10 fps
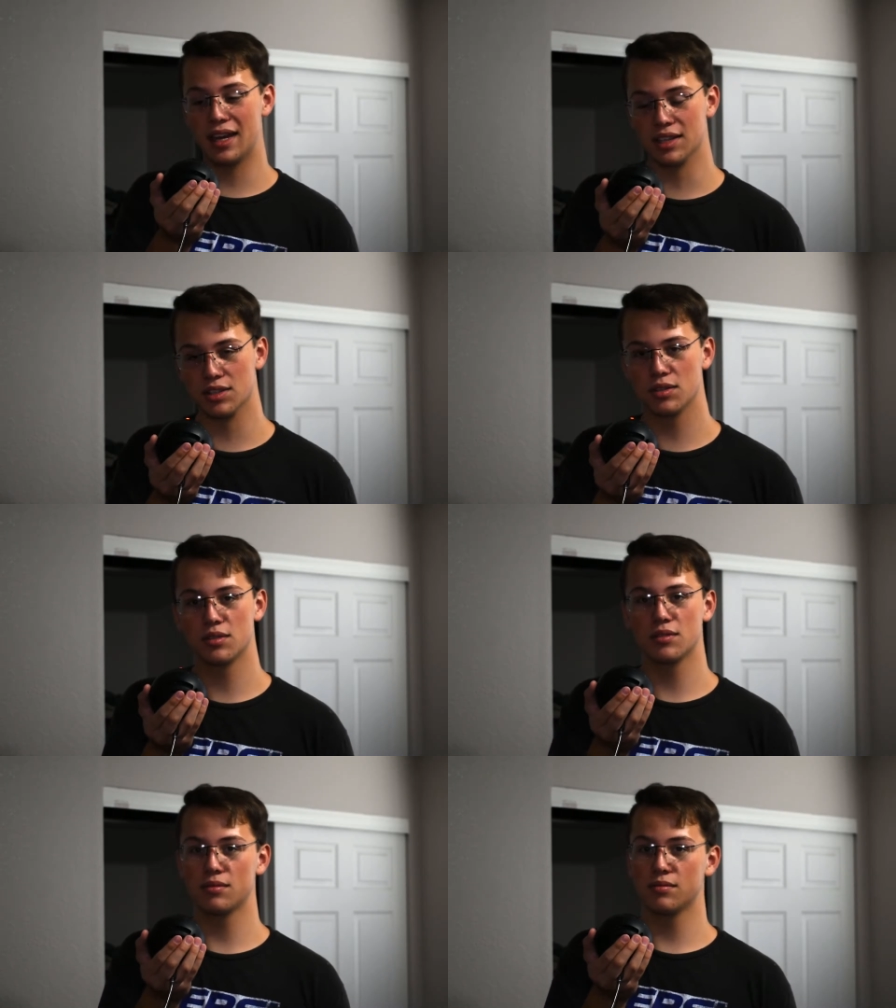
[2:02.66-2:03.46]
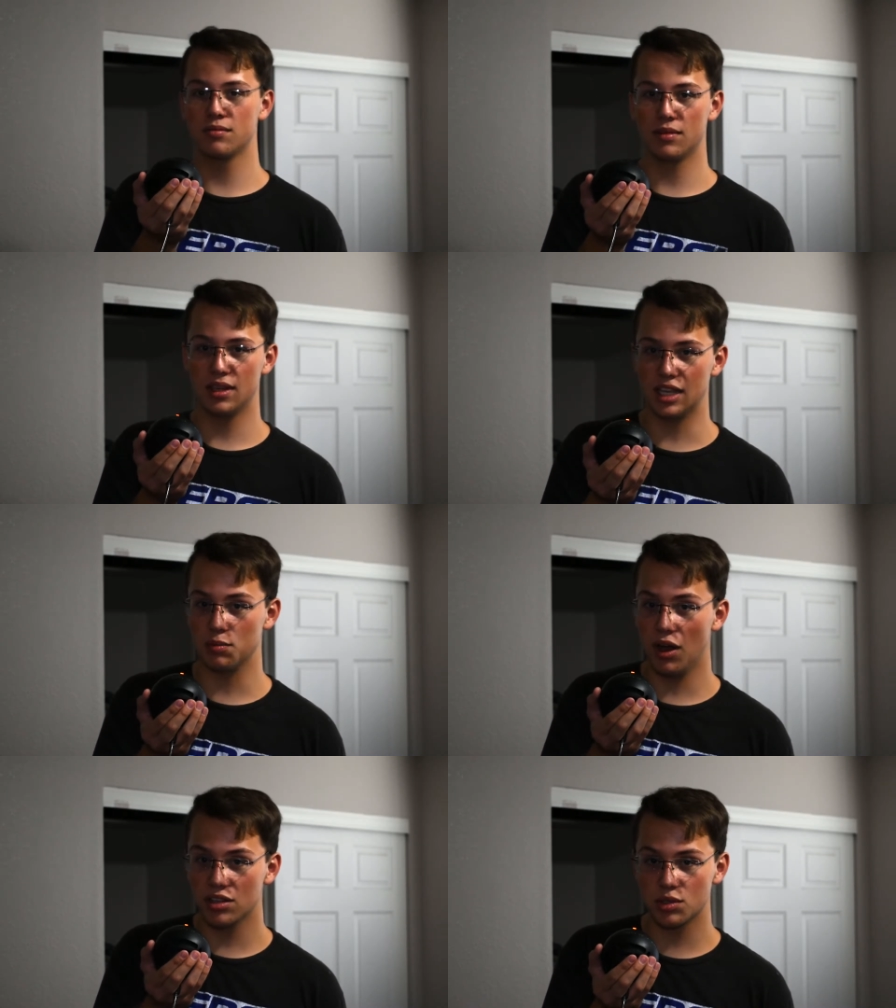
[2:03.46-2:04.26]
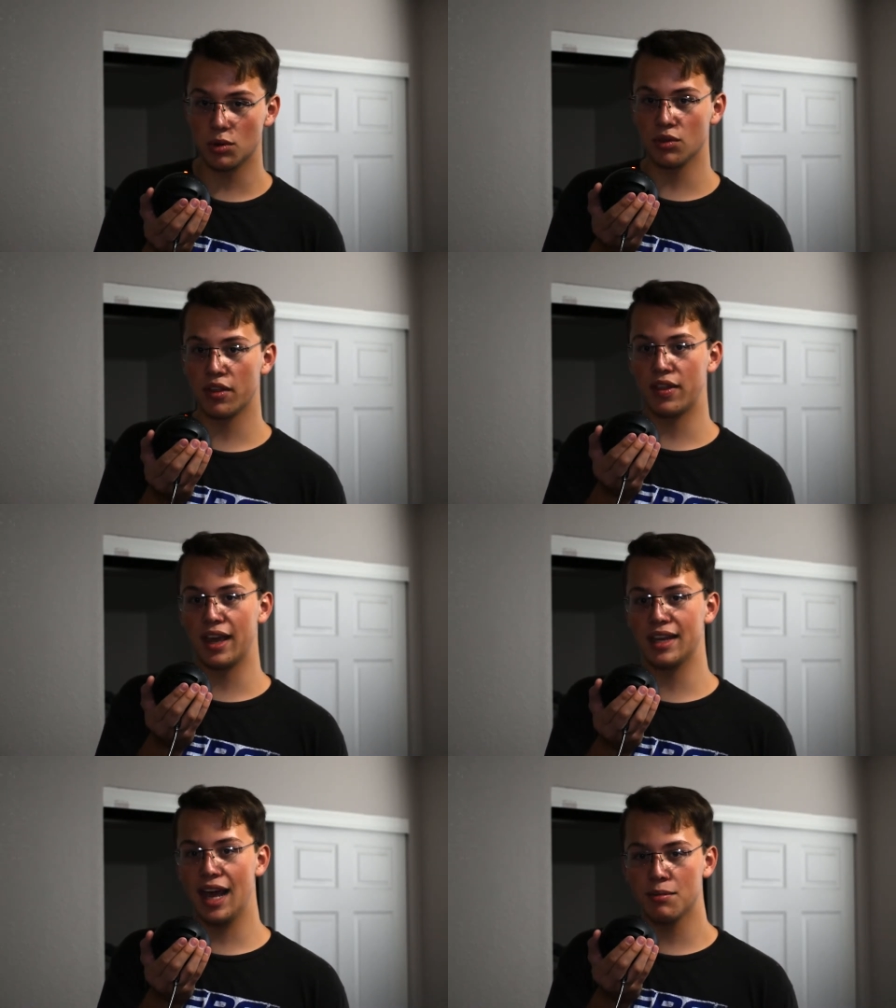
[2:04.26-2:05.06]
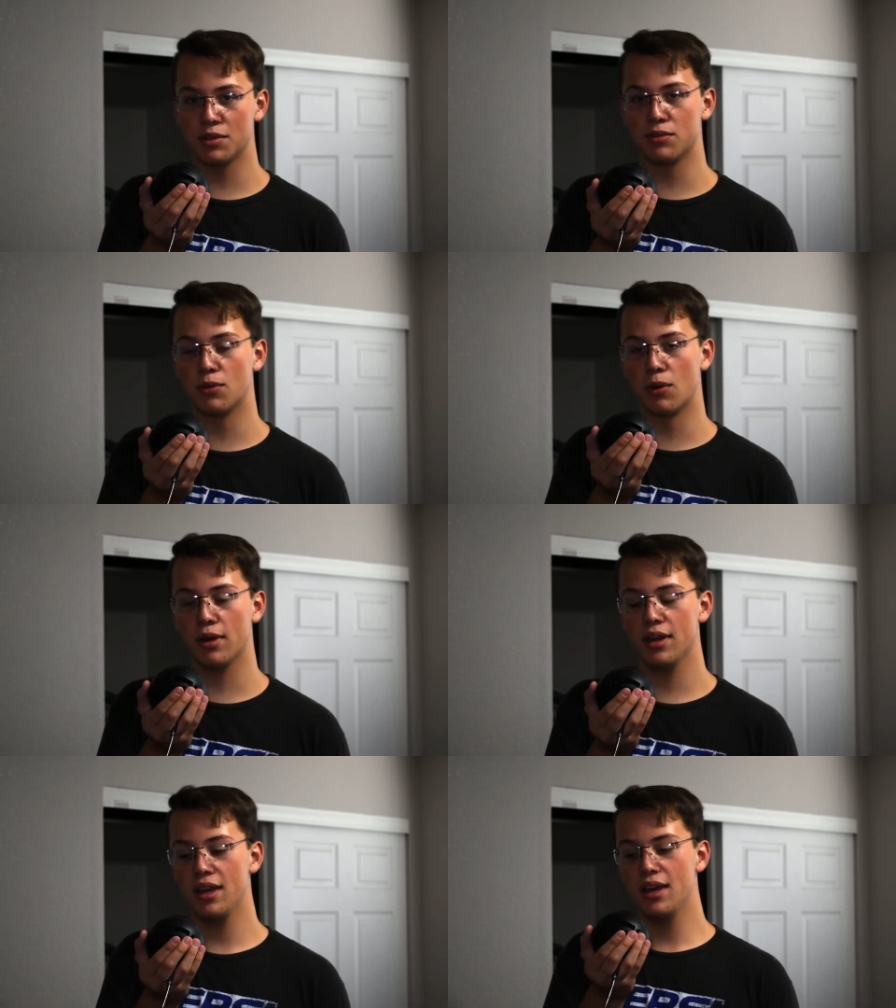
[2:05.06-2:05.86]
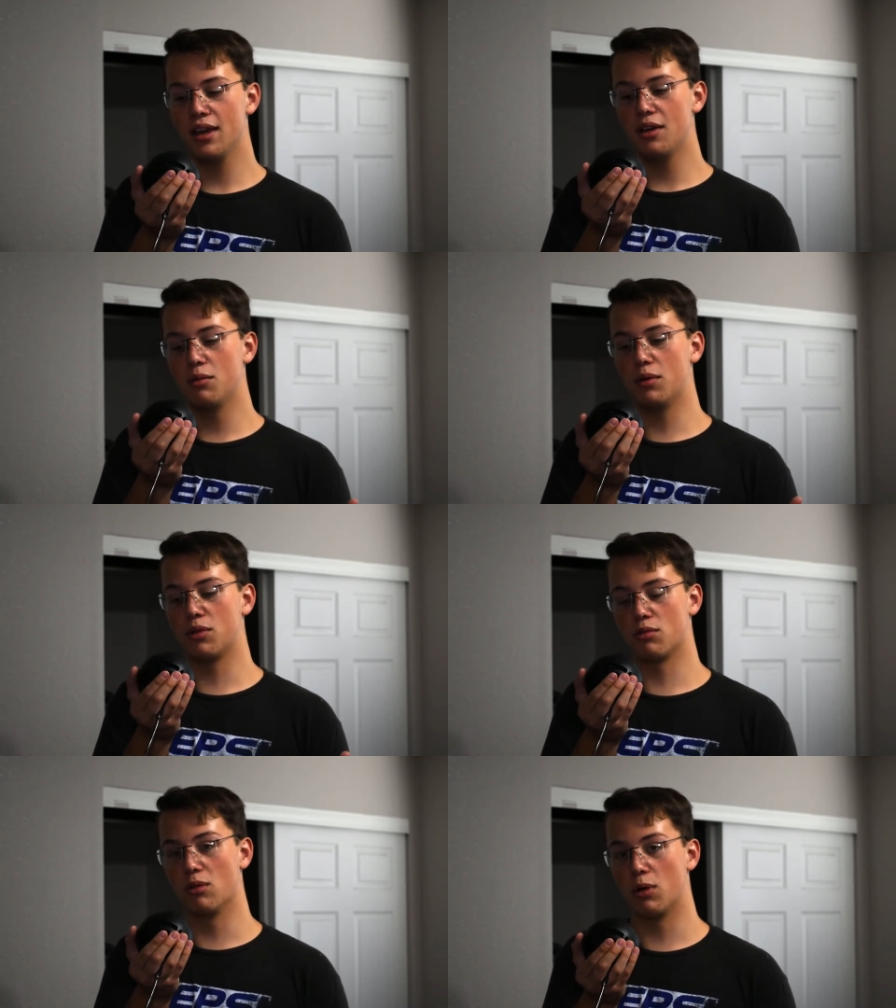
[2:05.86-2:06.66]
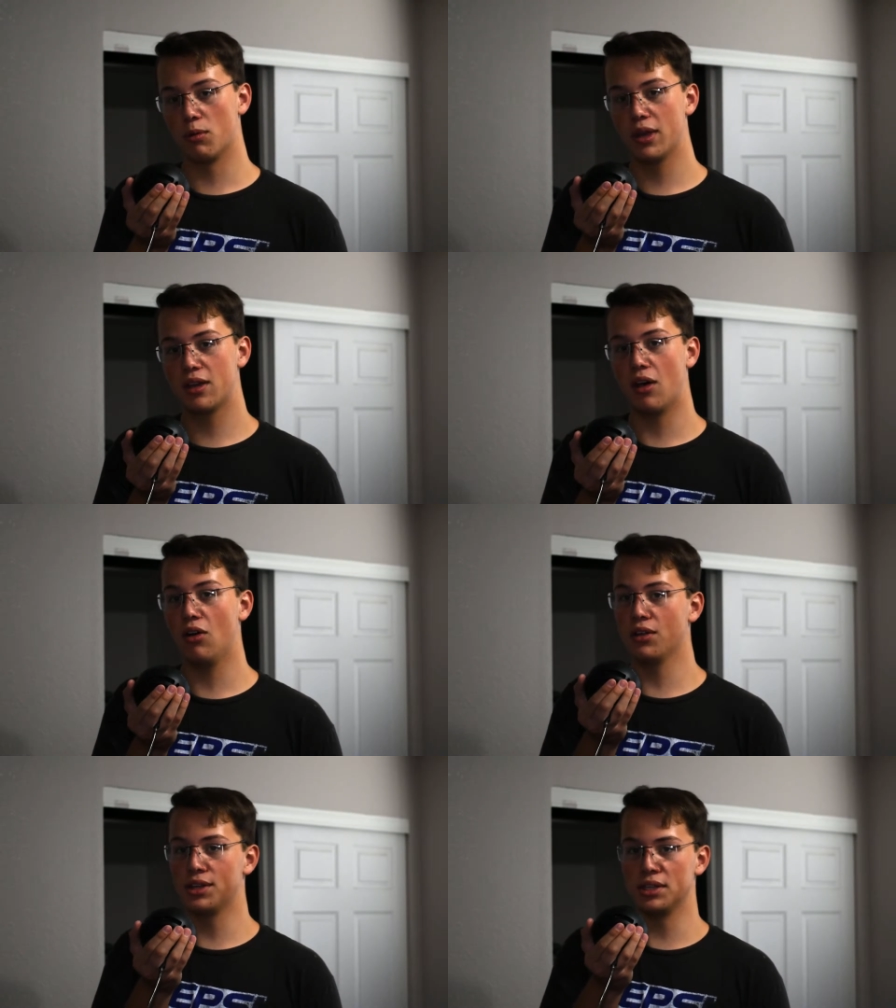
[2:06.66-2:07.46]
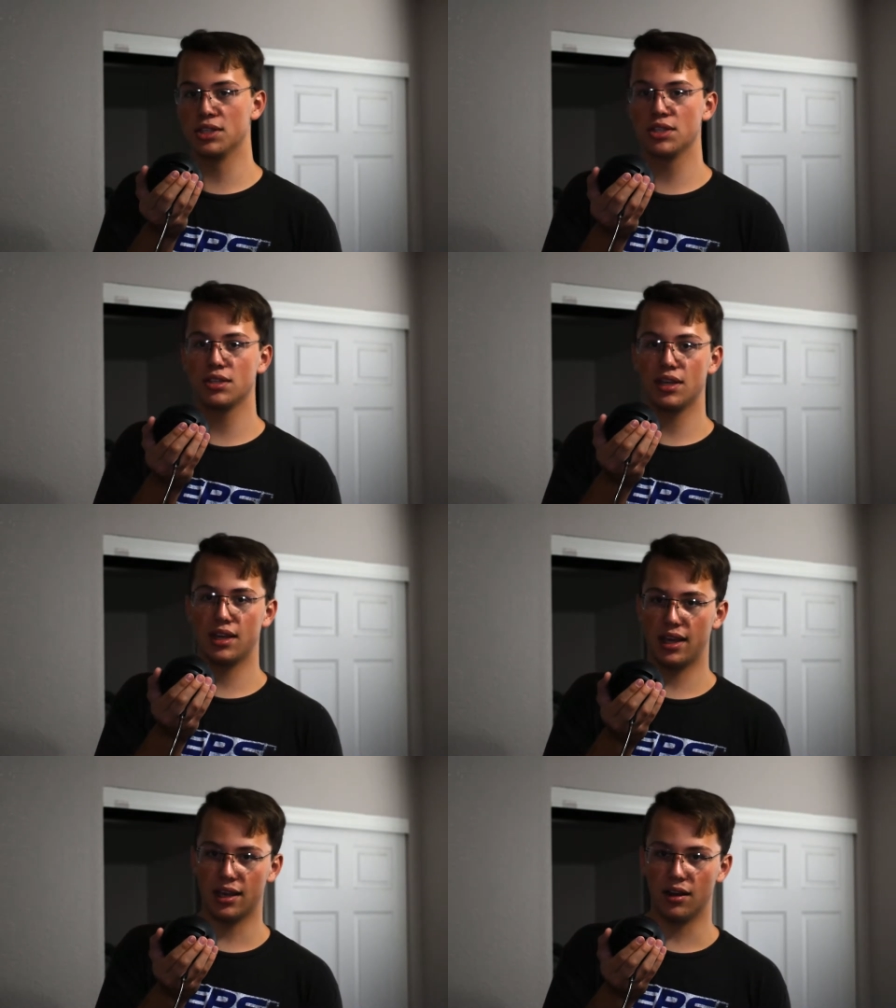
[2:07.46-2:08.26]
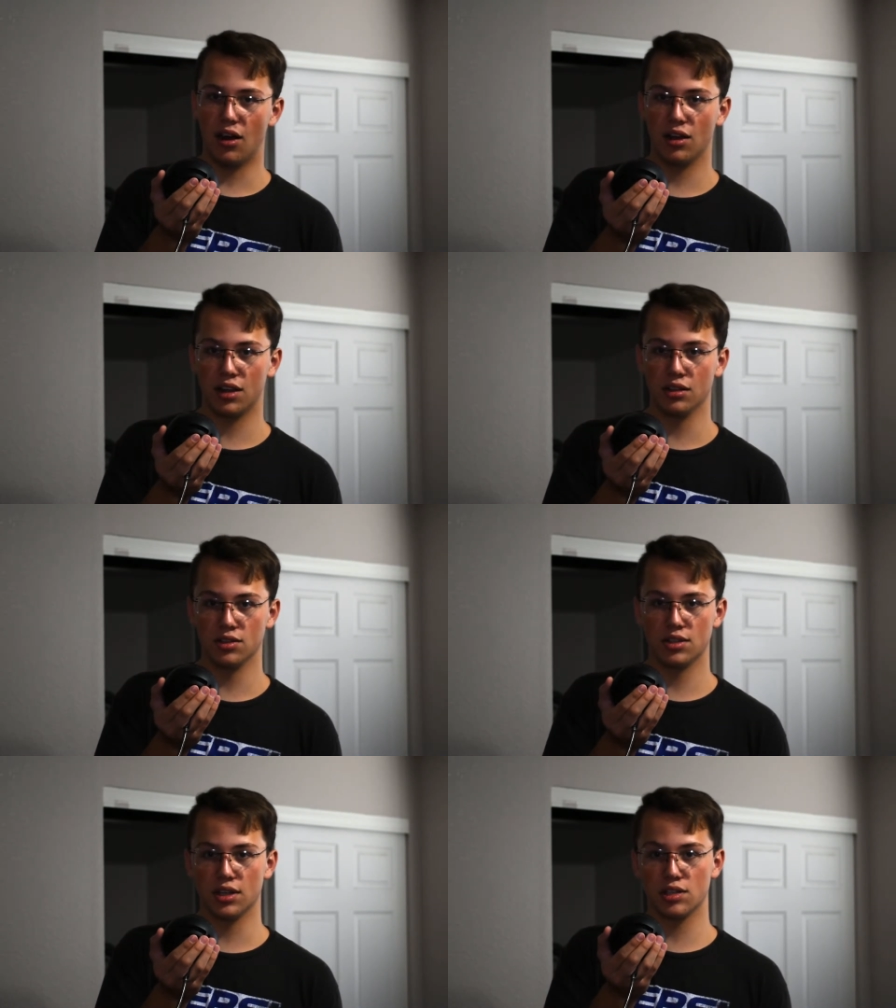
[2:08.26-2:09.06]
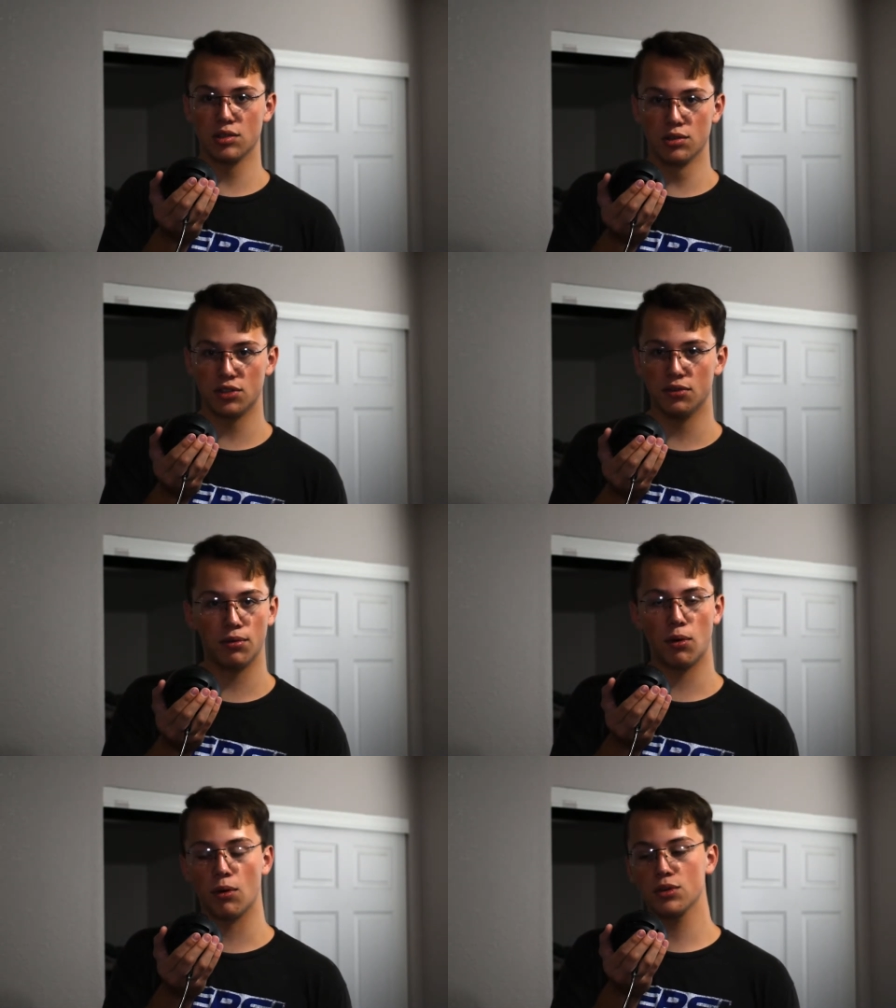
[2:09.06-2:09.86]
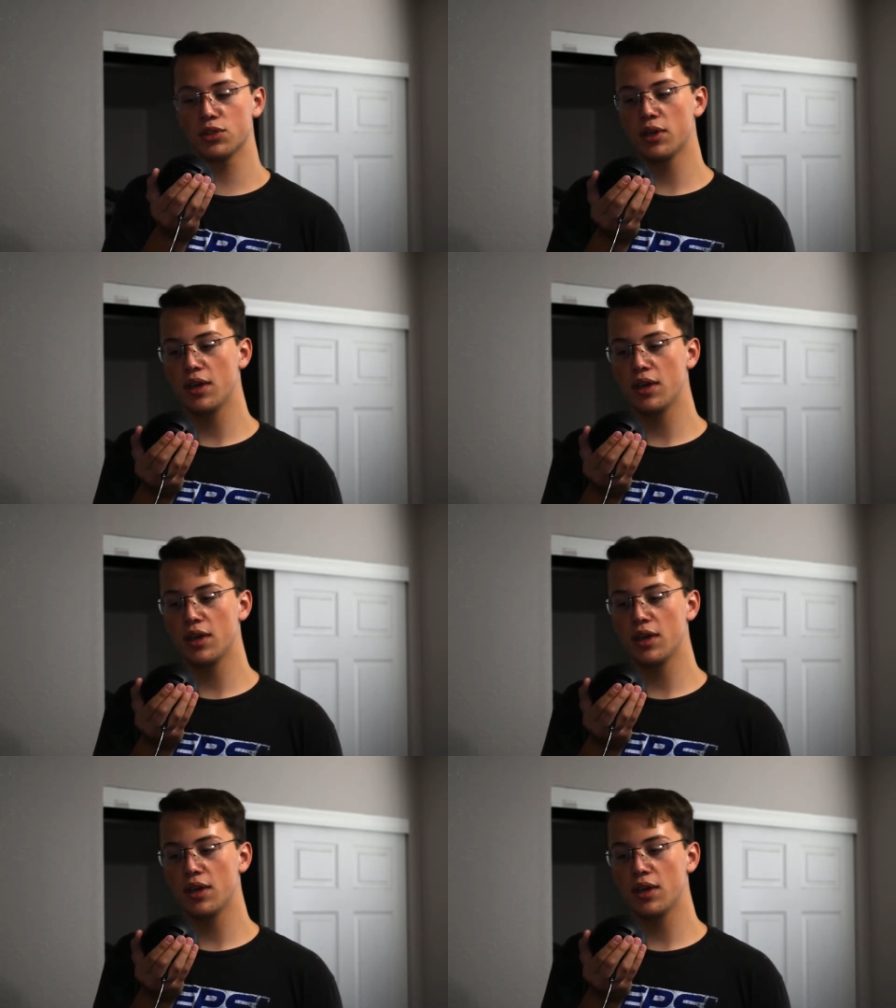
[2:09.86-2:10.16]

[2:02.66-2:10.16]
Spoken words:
is, it's possible that they adapted for it with Robo Recall. It is an Oculus exclusive, of course,